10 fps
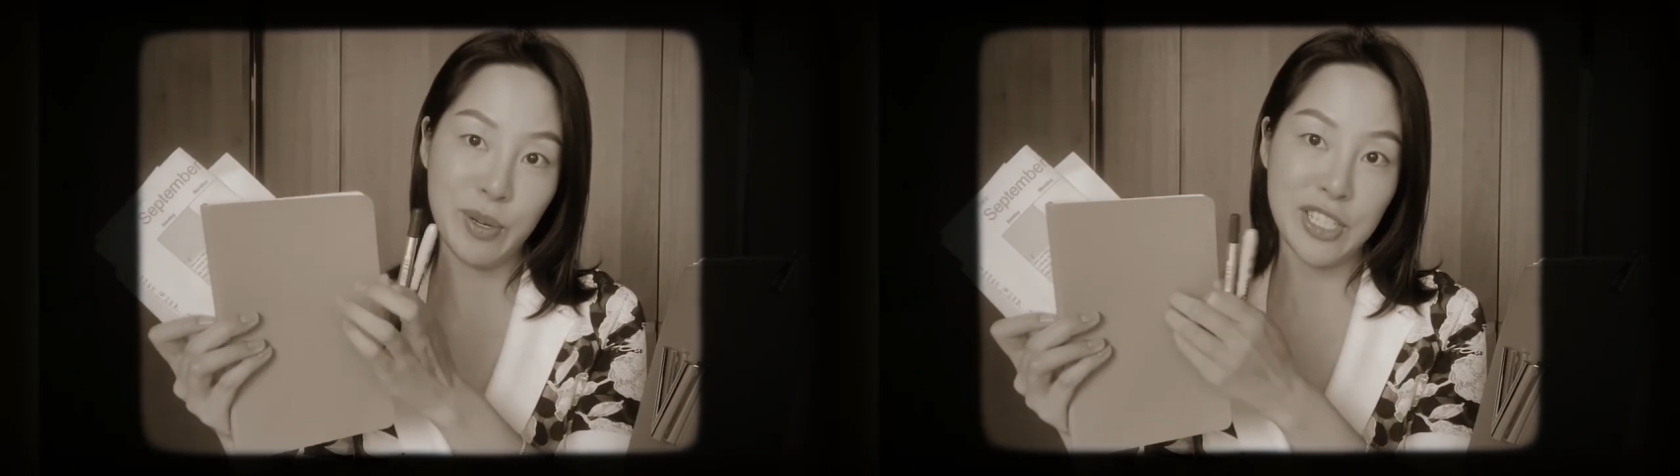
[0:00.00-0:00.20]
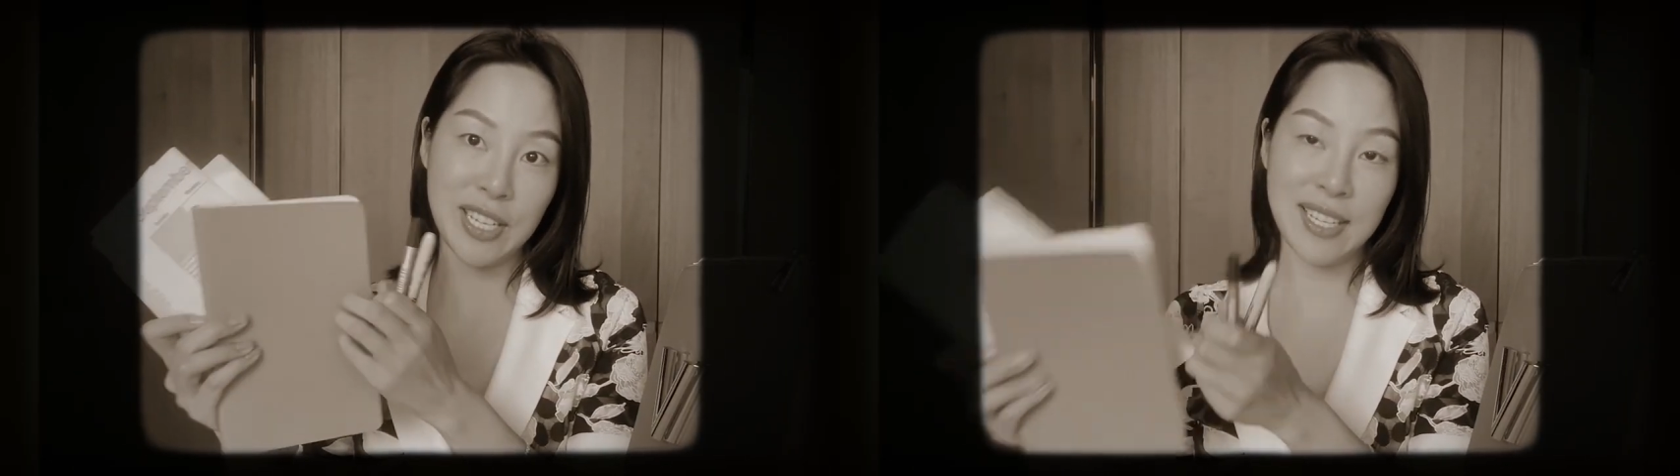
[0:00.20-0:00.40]

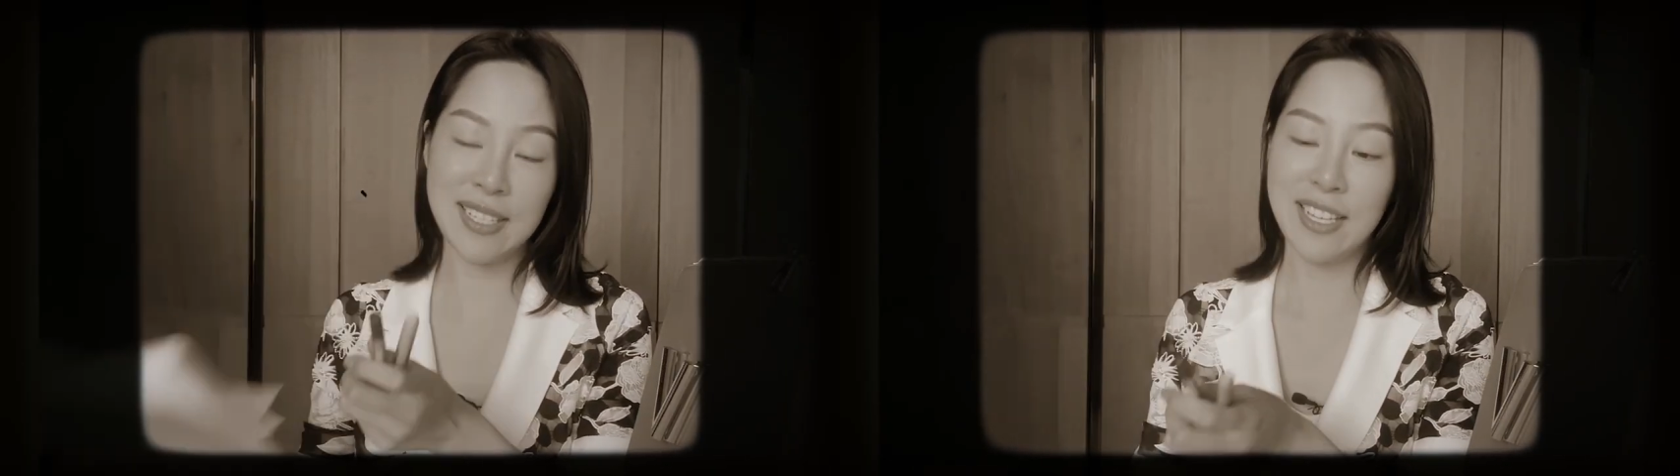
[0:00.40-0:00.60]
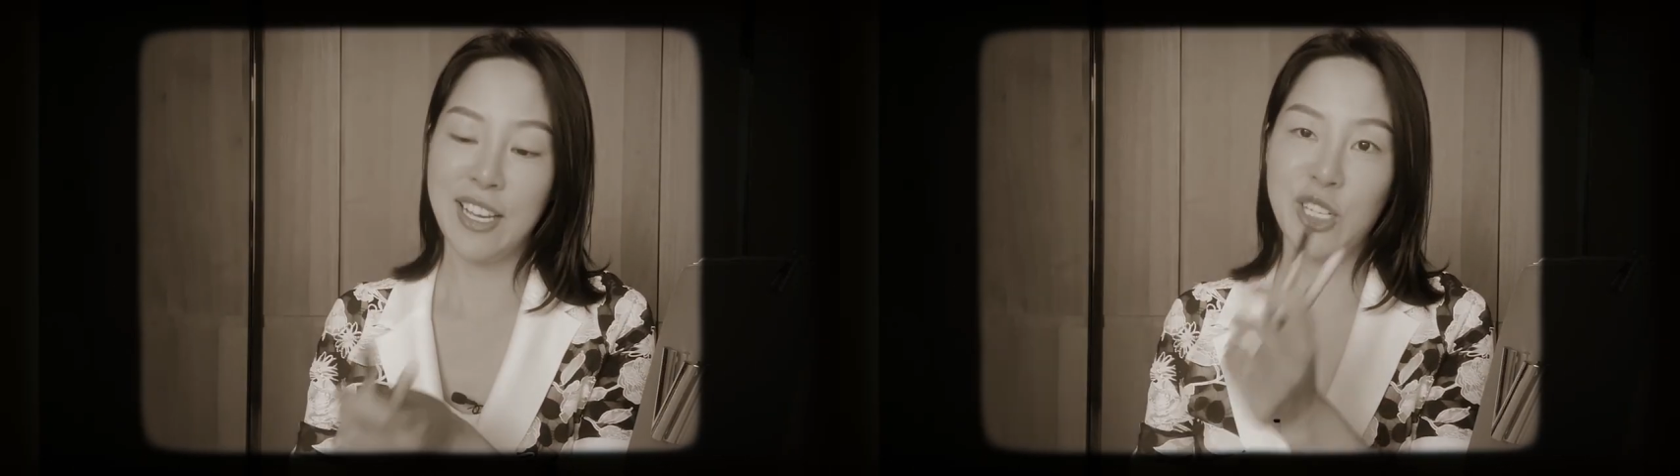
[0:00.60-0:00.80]
which
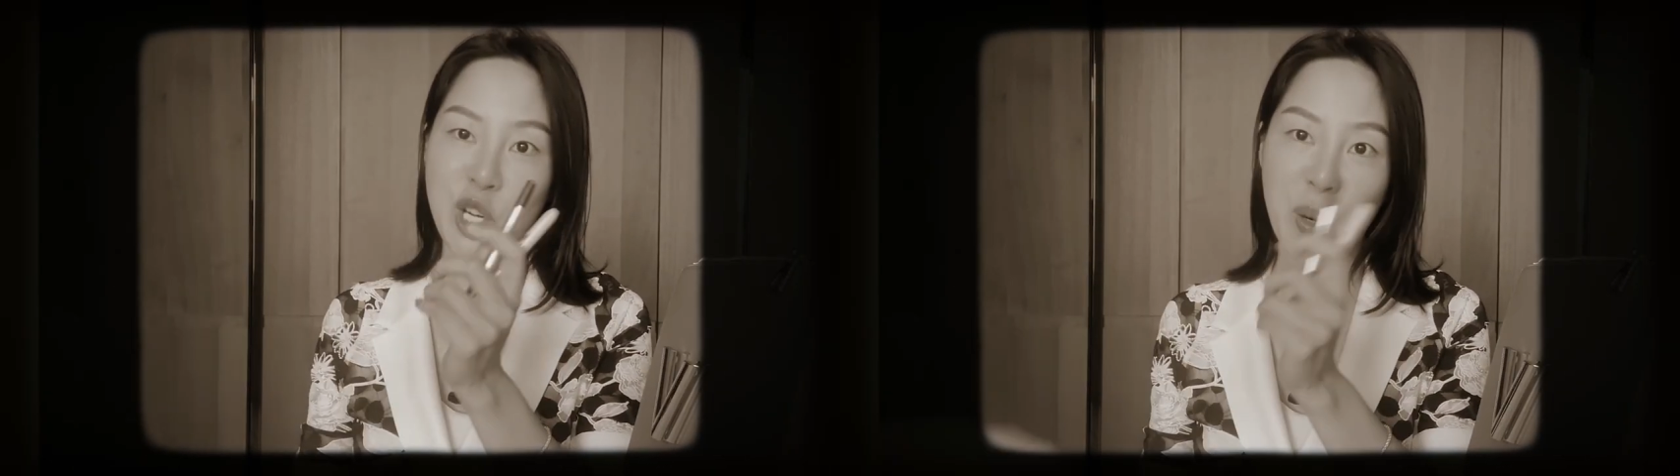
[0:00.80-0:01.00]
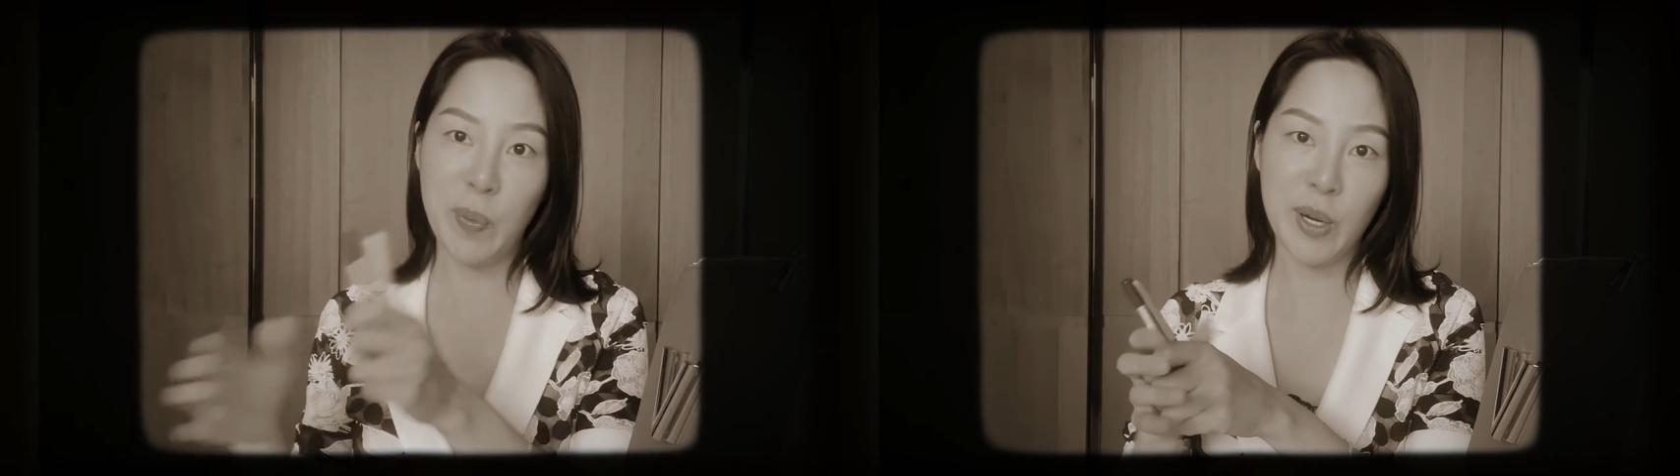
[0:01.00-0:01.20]
is
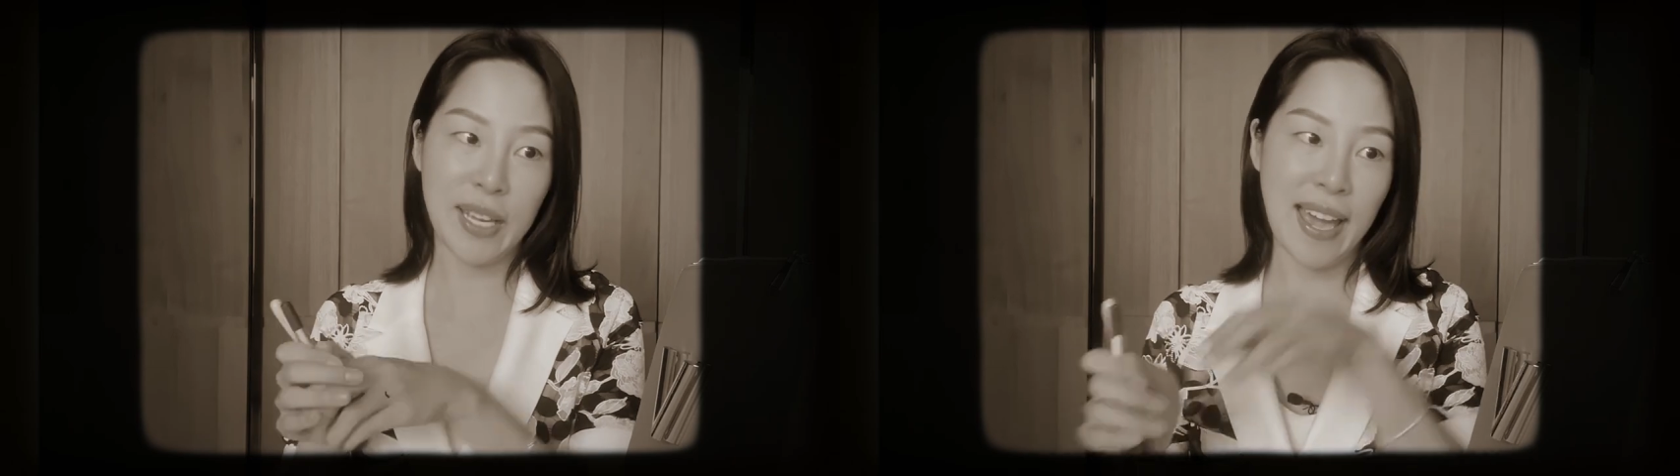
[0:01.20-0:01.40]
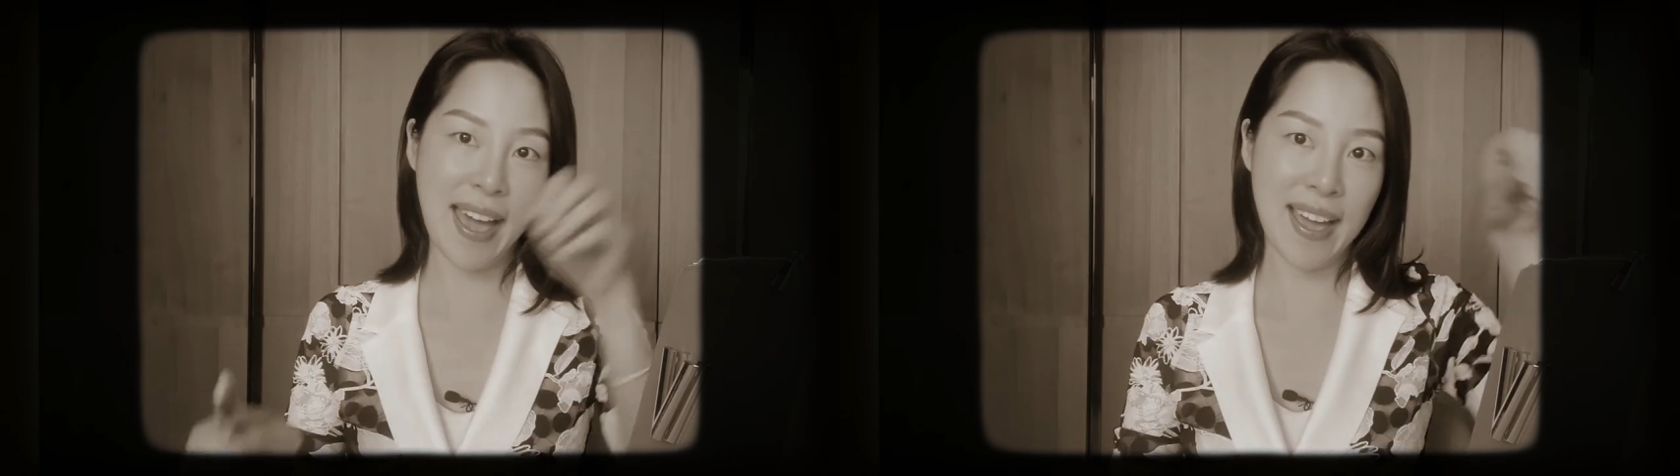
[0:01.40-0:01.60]
notebook
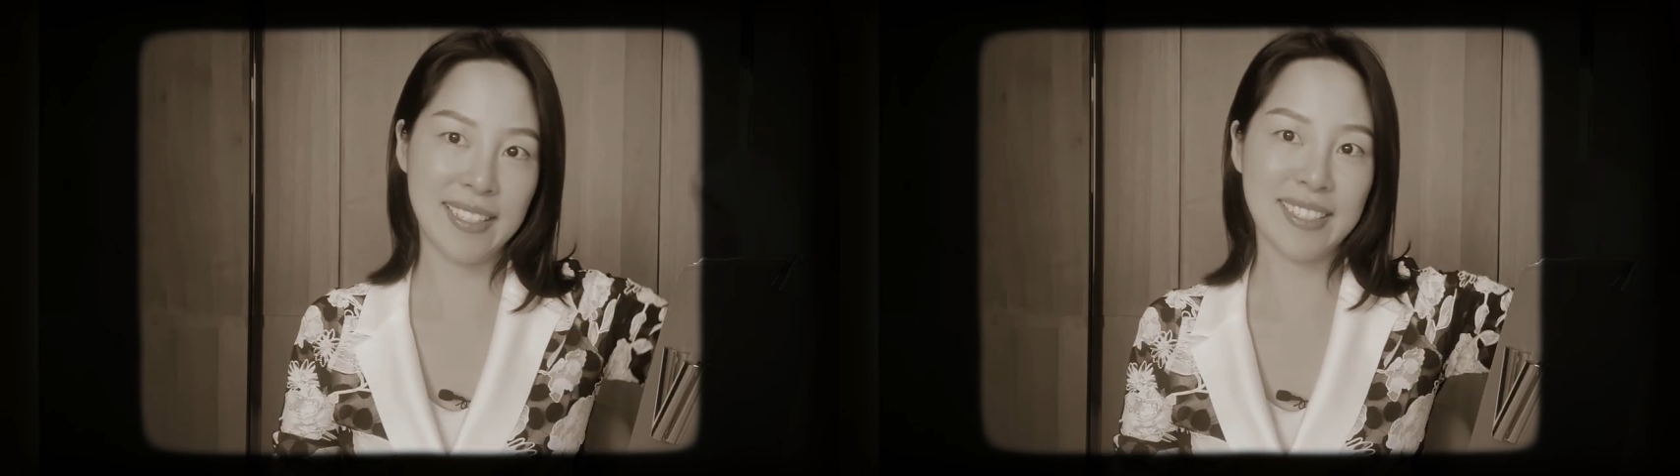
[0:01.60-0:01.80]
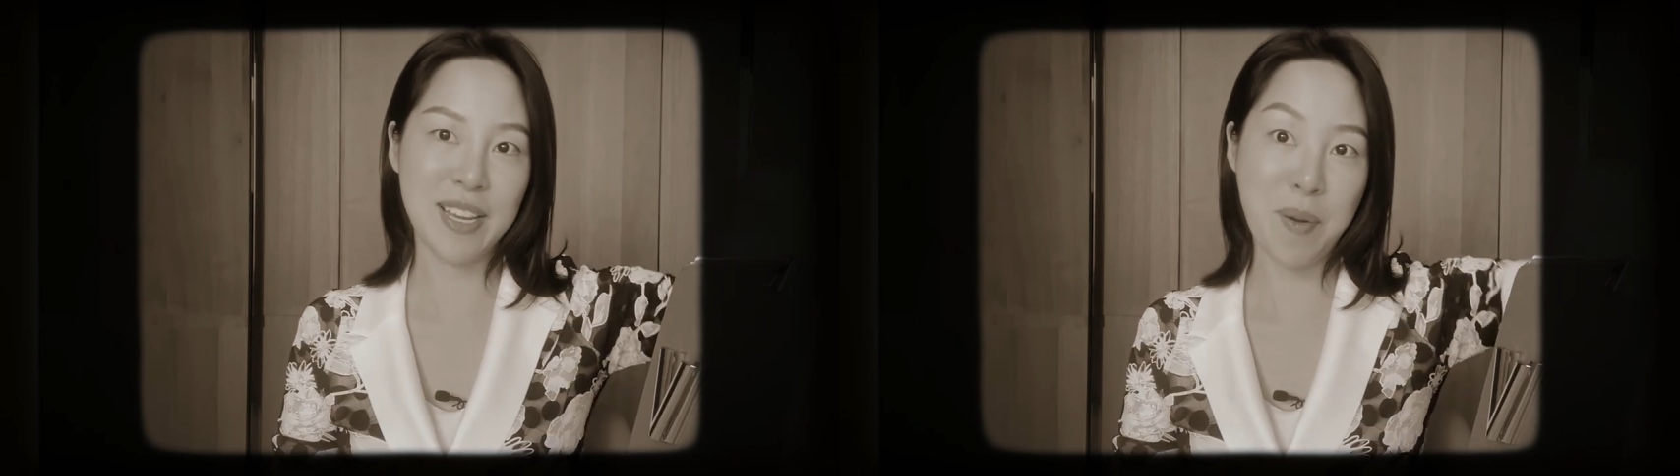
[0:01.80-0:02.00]
and